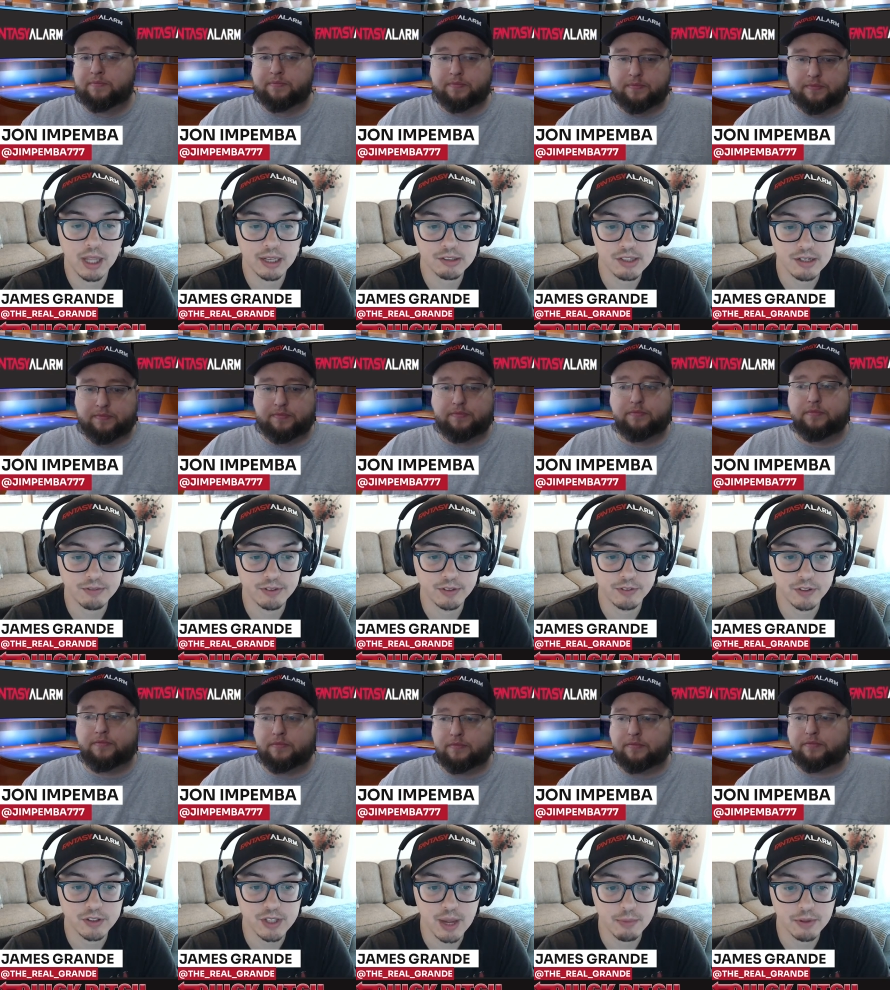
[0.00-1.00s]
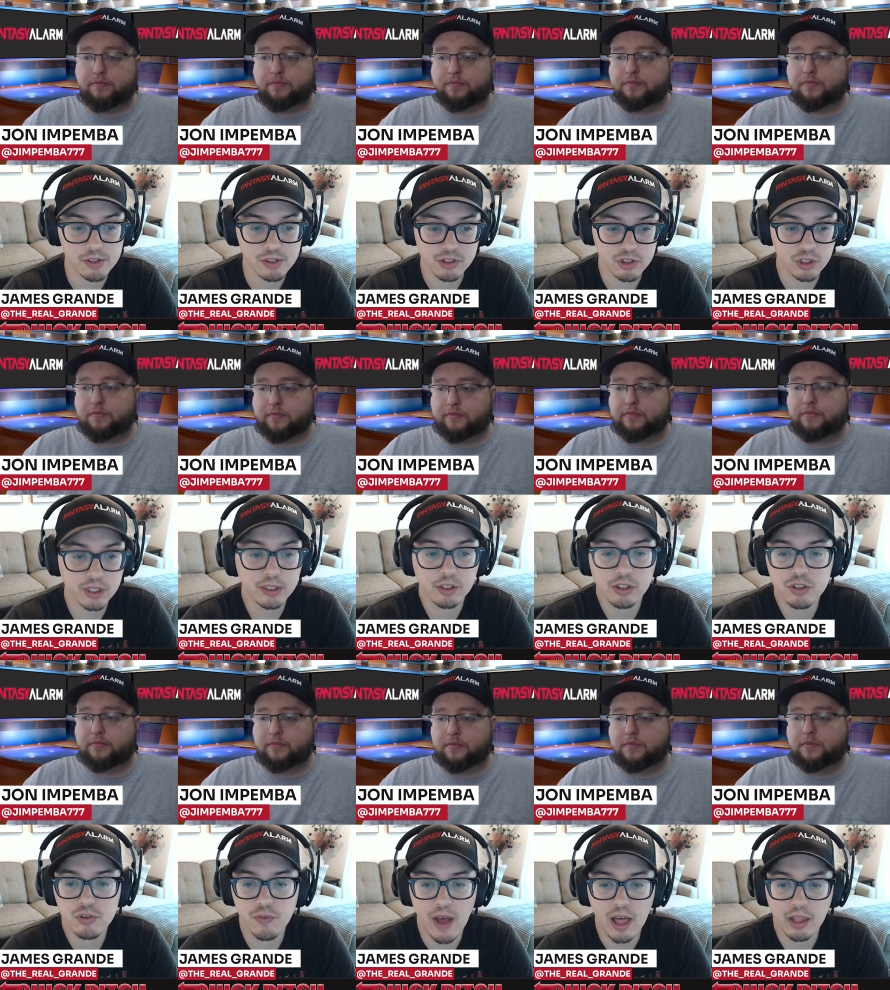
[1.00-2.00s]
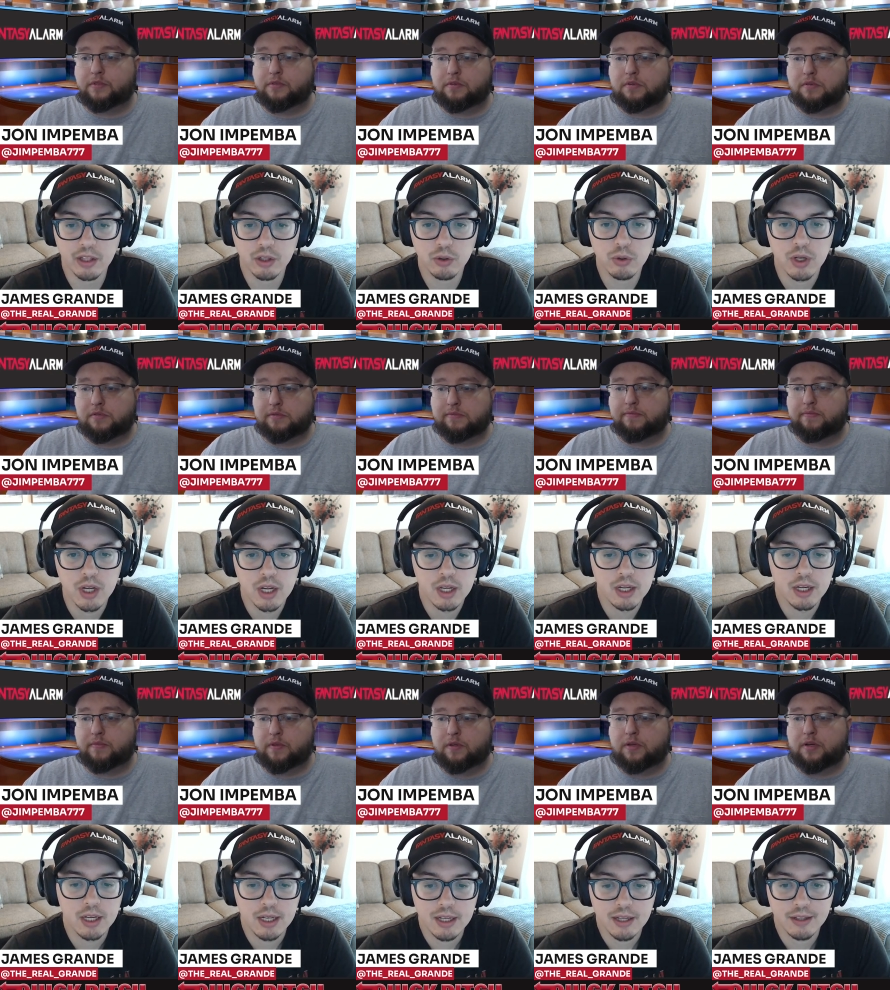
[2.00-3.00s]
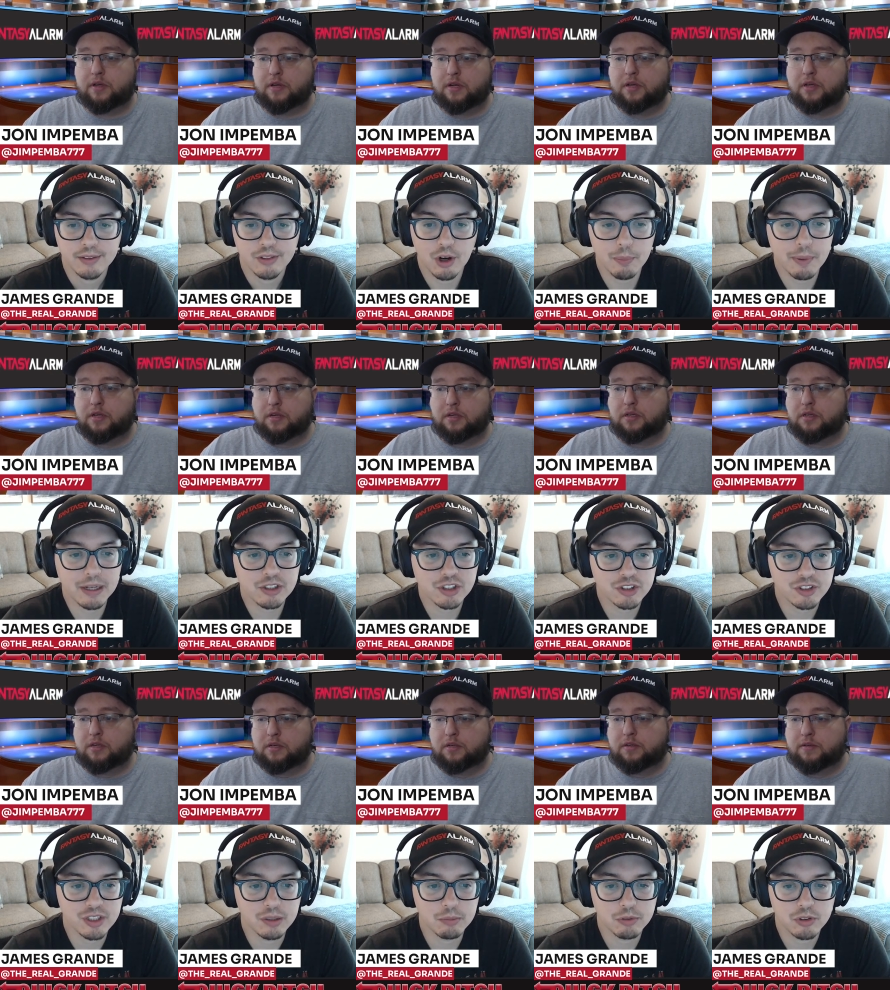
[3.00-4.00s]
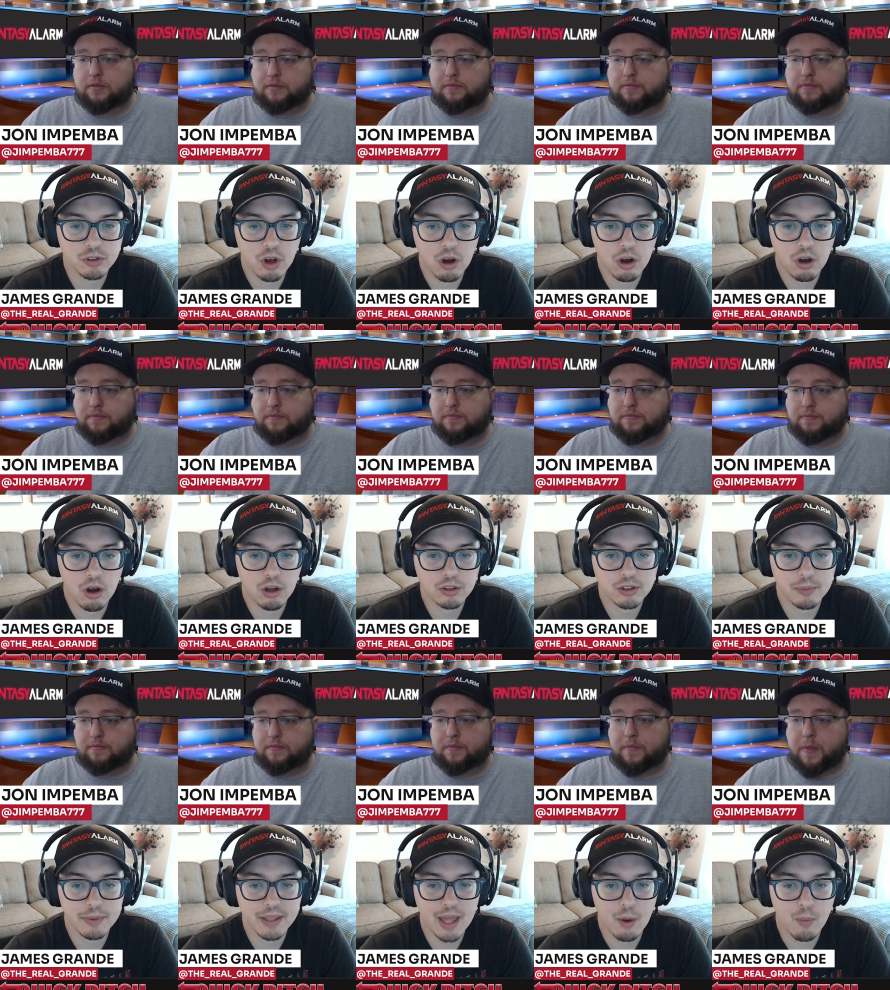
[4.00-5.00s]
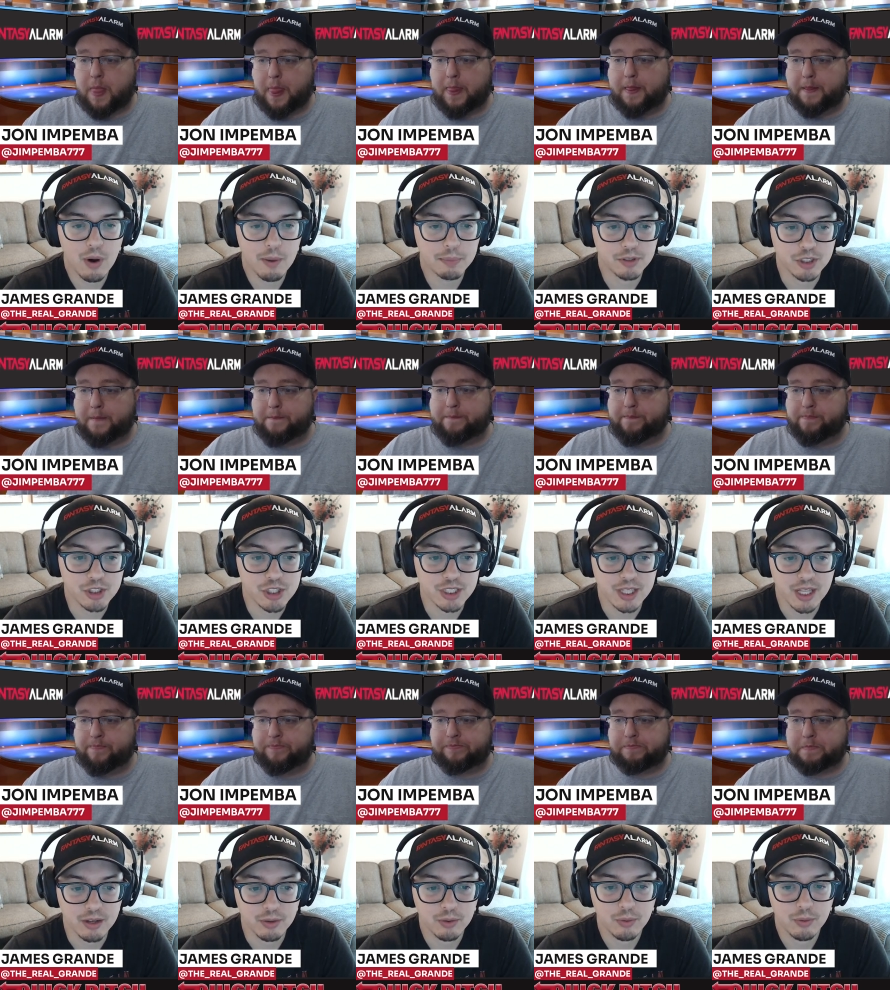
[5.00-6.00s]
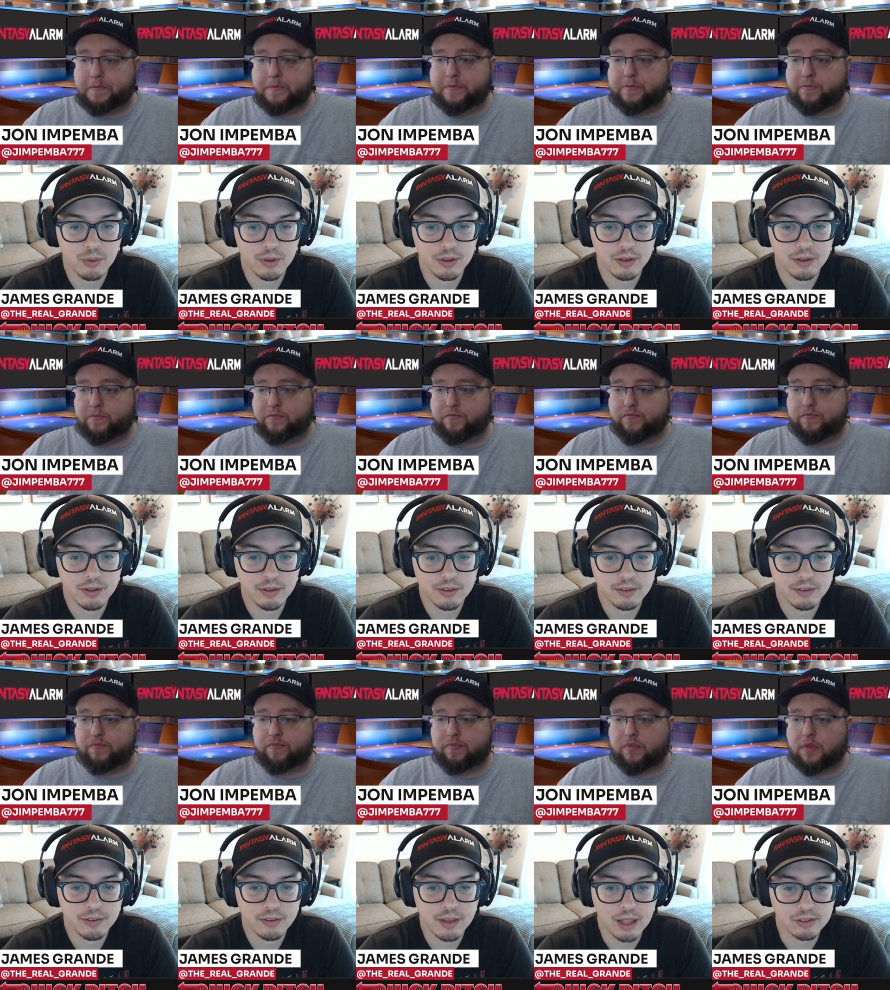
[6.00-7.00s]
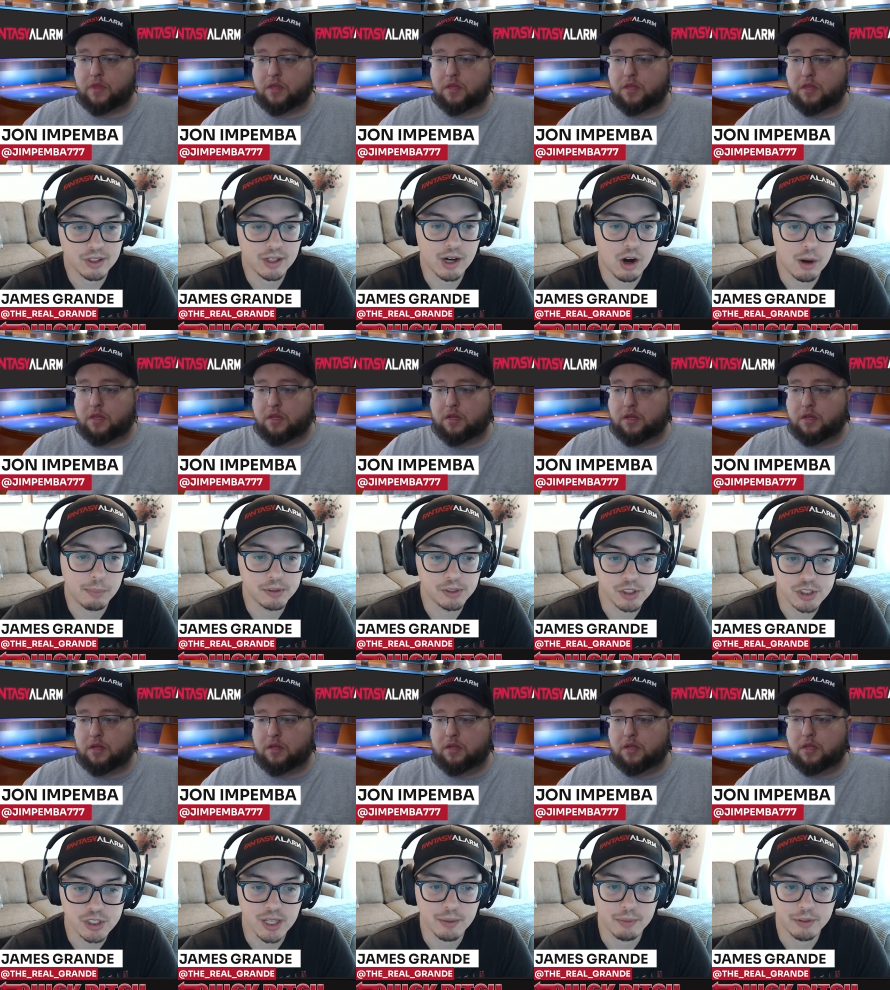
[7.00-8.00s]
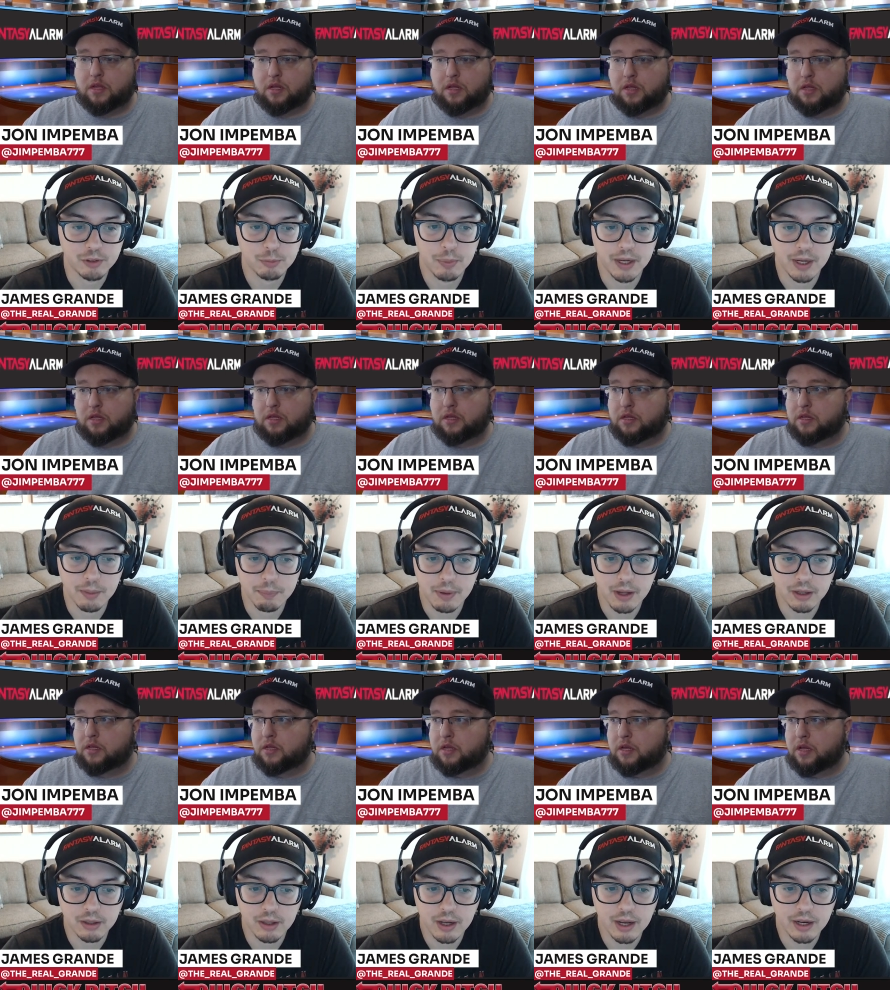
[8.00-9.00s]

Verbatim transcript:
Speaker 1: last night for the first time this year. So like, there's value. Third base just seems to be that one position that's like our position that we spend up on,